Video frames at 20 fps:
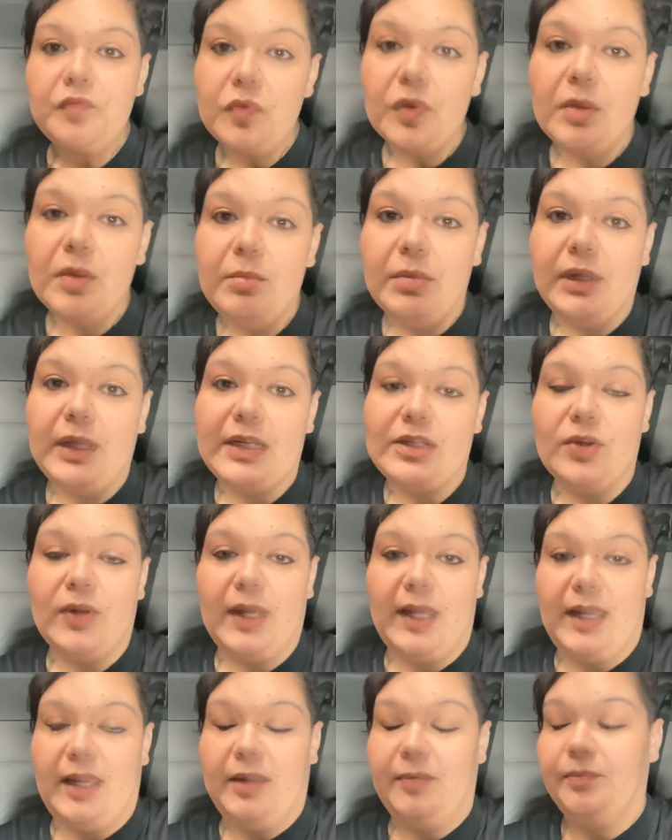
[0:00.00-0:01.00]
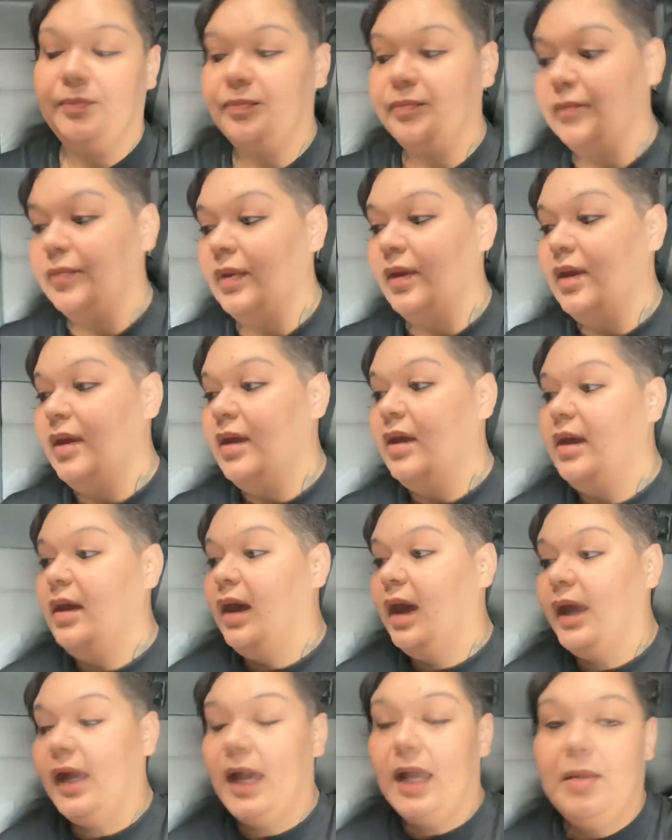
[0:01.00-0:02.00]
But that's okay.
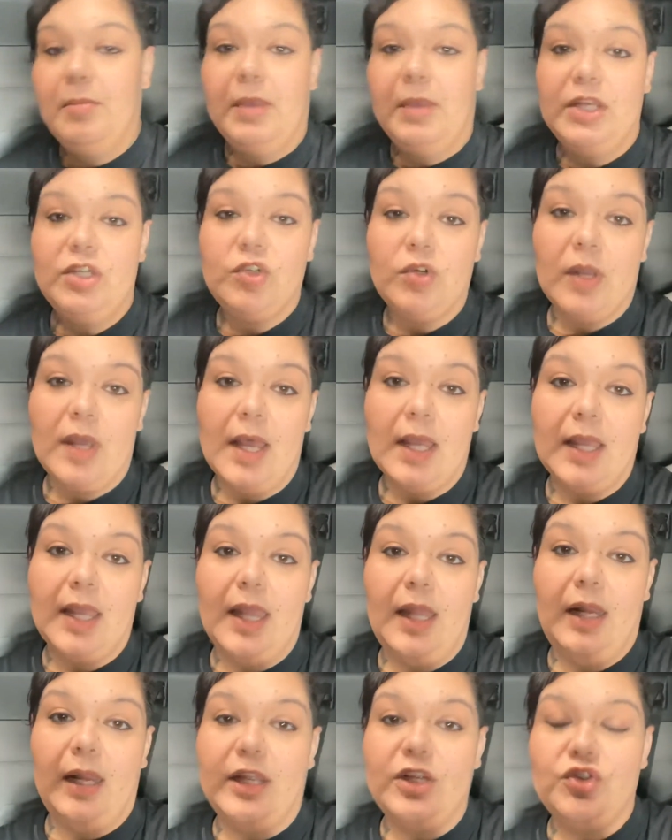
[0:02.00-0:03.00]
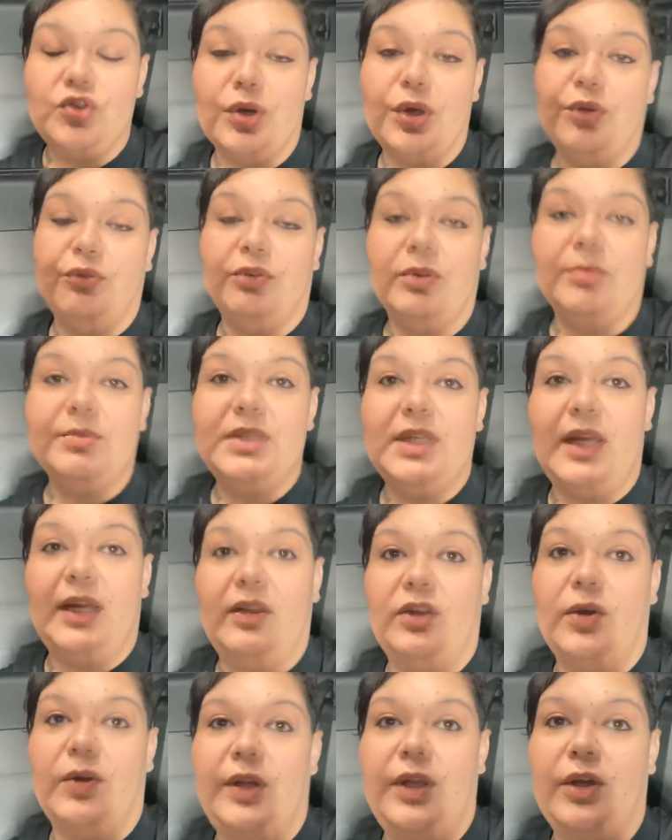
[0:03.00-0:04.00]
I got in my truck and I drove from San
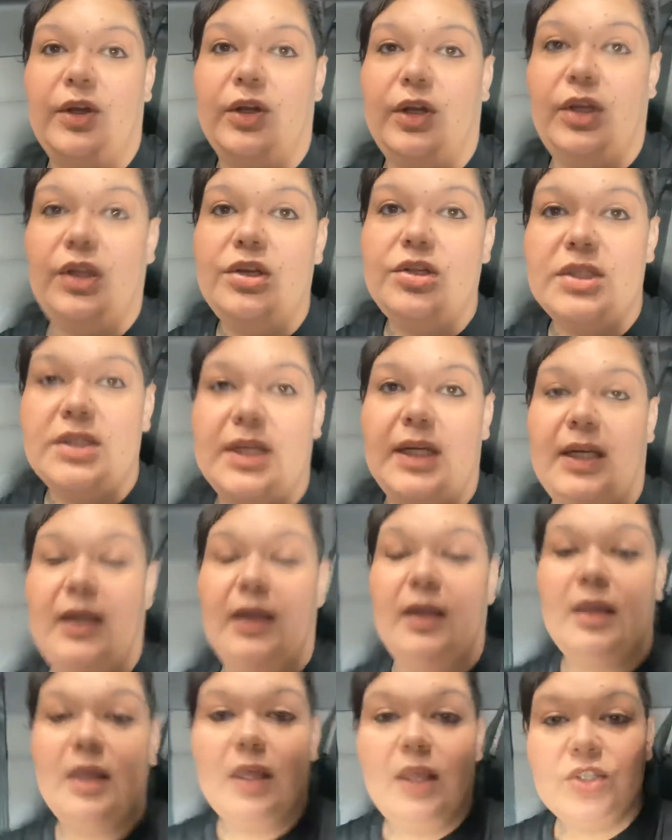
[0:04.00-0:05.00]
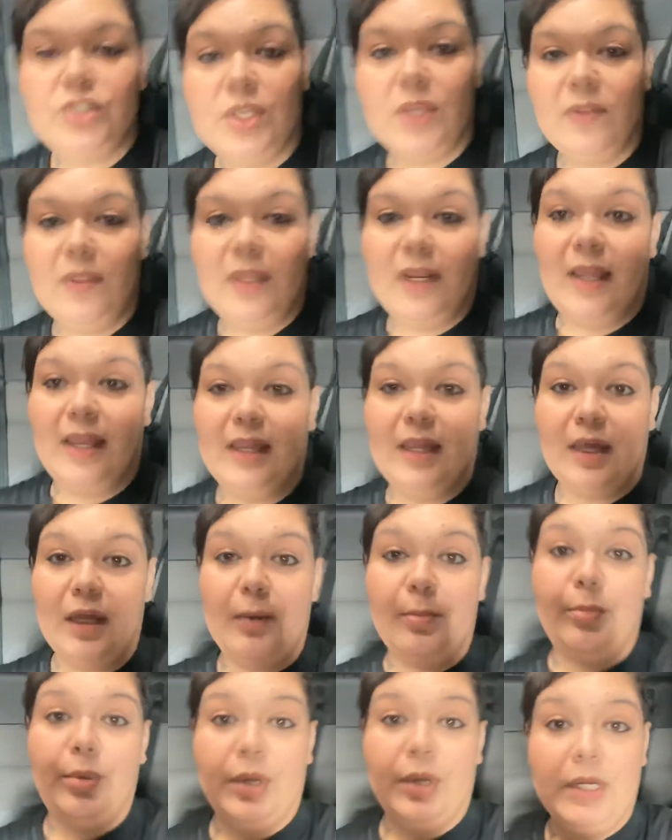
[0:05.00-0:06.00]
Antonio to Houston so that I could
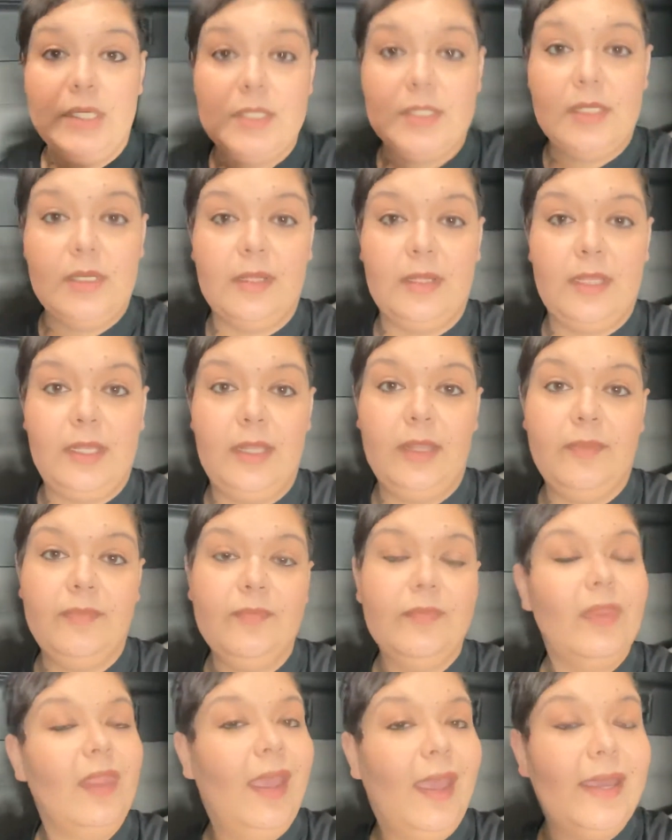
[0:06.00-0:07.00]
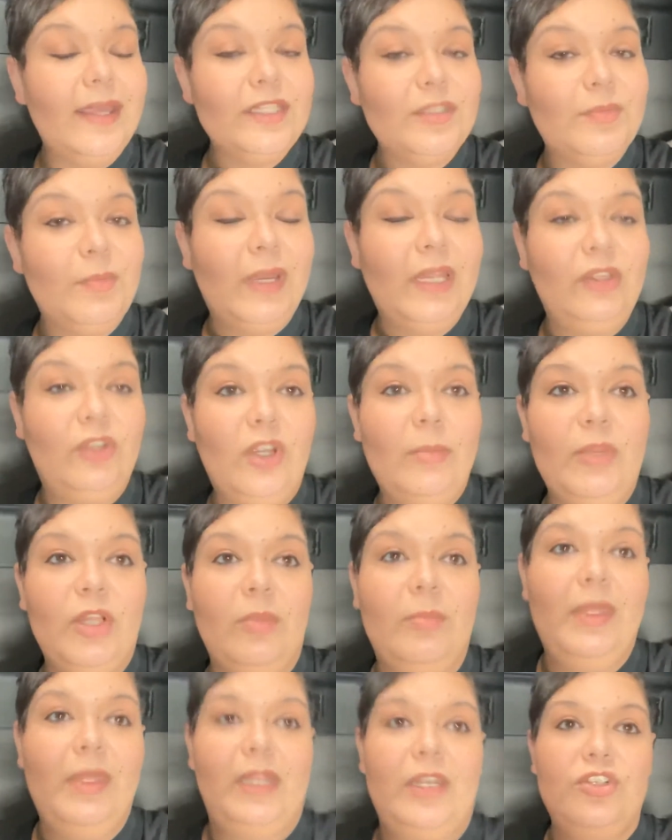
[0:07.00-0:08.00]
personally ask my terminal
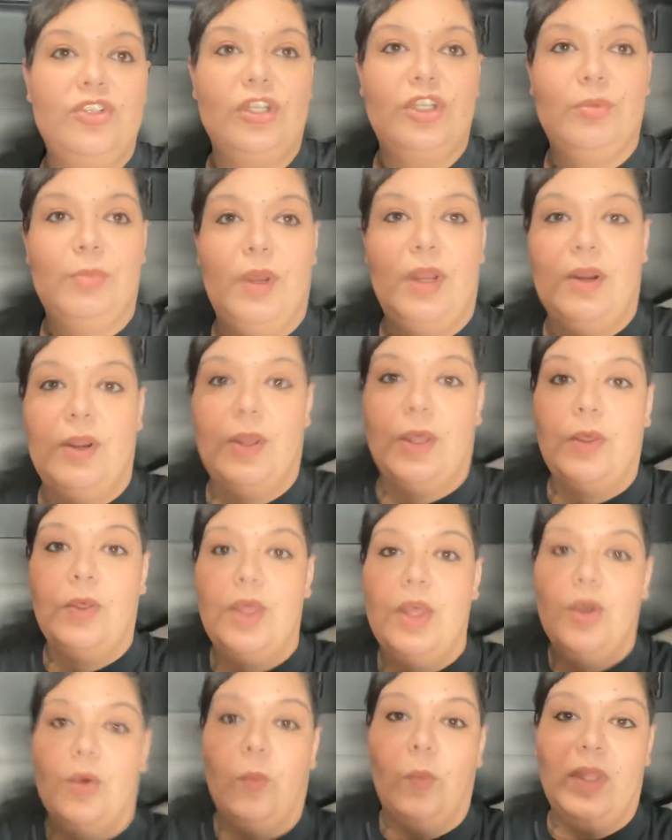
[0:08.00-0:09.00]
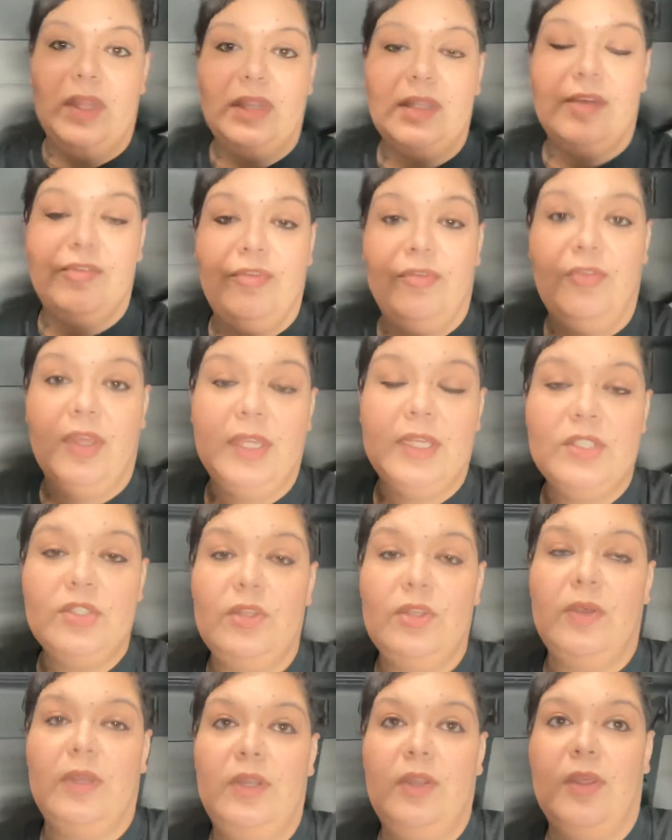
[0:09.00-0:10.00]
manager tomorrow what the fuck is
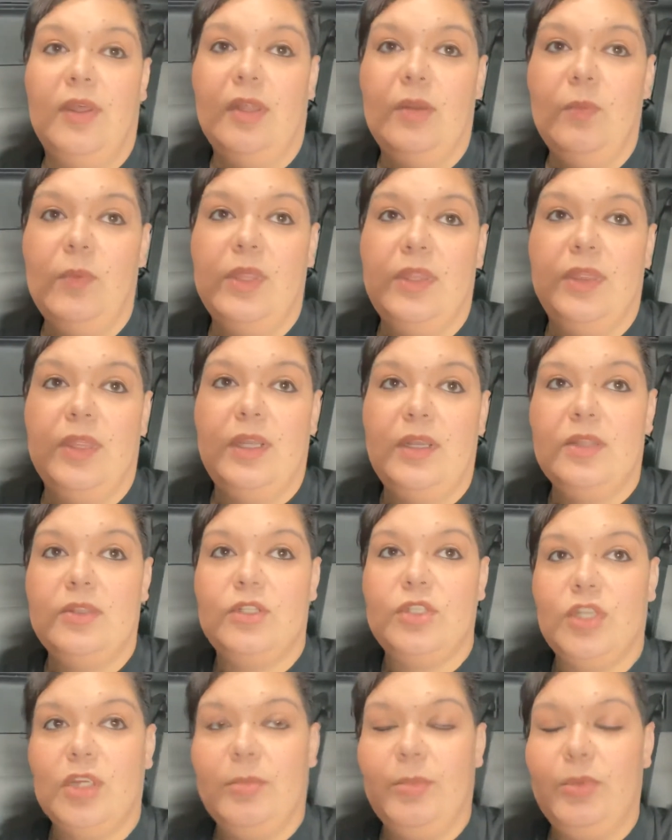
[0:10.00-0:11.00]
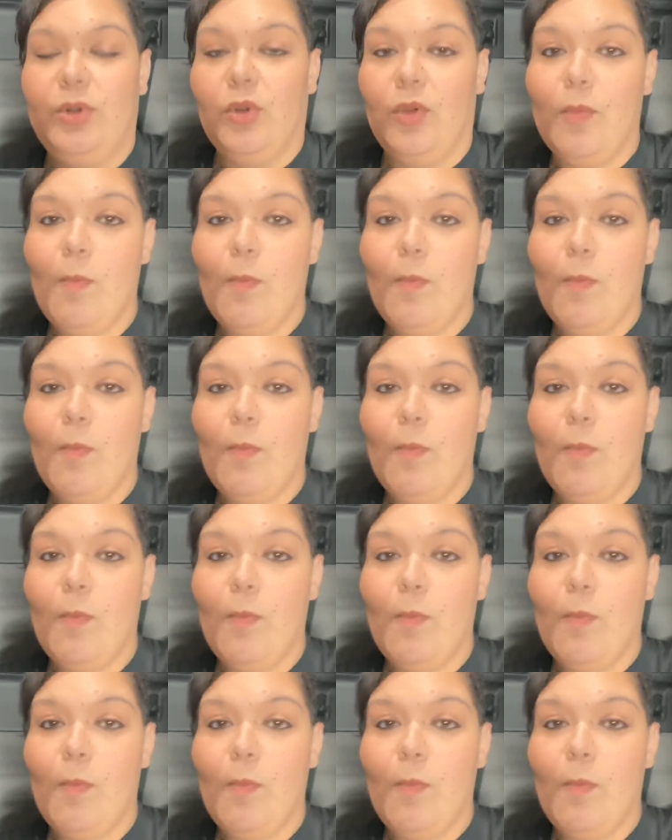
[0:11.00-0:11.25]
going on with another terminal.